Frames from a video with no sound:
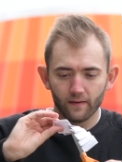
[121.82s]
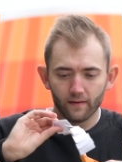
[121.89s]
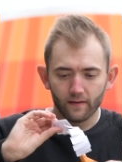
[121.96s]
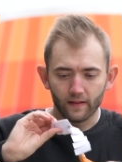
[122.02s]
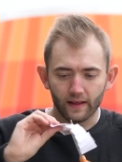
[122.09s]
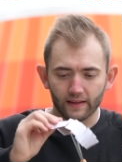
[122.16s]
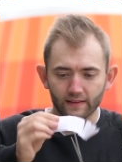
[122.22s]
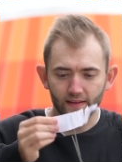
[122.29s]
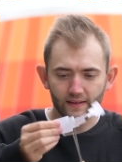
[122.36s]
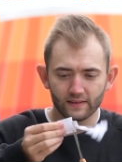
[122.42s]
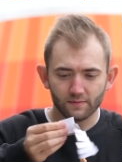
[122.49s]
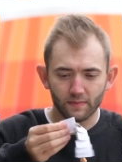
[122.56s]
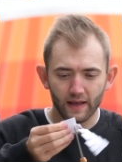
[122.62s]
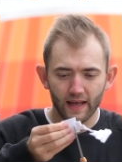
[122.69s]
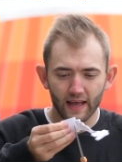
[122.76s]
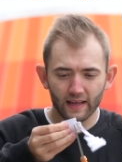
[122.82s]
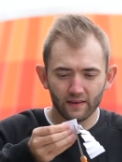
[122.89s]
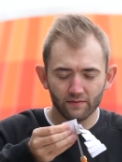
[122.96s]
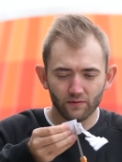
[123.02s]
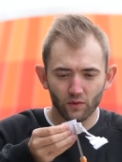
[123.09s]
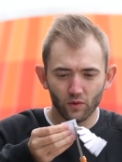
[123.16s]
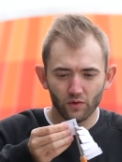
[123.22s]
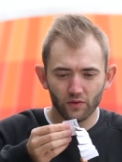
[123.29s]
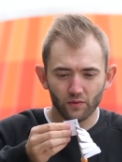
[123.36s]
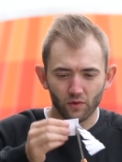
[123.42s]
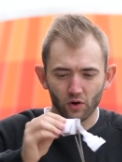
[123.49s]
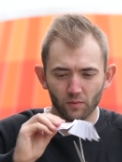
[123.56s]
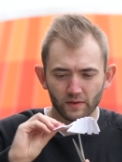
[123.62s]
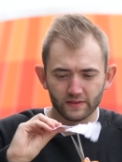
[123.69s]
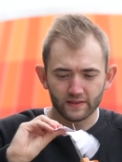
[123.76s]
Like this, back and forth. We're
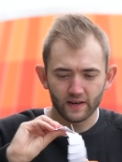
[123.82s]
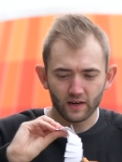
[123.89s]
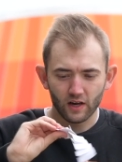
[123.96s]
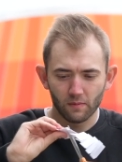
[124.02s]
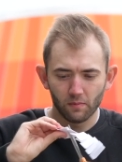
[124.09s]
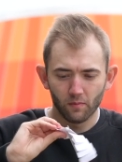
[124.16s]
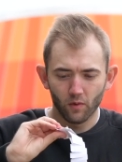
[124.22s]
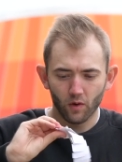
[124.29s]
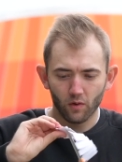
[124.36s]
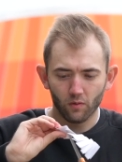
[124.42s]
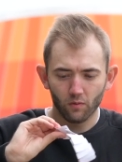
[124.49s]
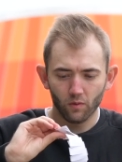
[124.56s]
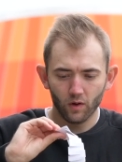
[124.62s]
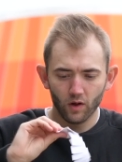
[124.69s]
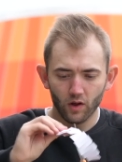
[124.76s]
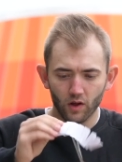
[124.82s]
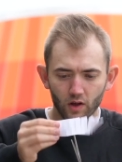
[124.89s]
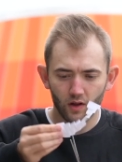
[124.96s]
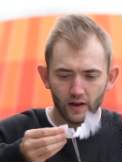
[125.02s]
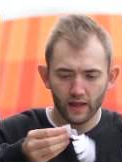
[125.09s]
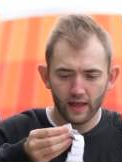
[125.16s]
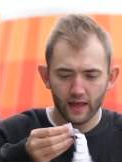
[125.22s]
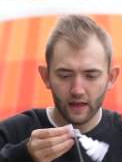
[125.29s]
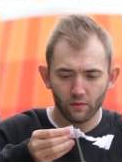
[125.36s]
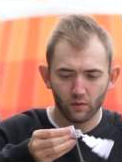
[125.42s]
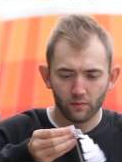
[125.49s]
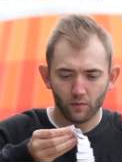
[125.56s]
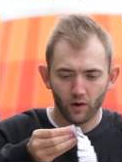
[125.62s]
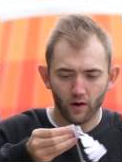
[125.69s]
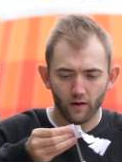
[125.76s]
almost there. A couple more. One and
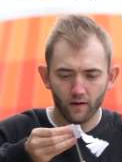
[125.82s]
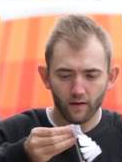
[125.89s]
one more.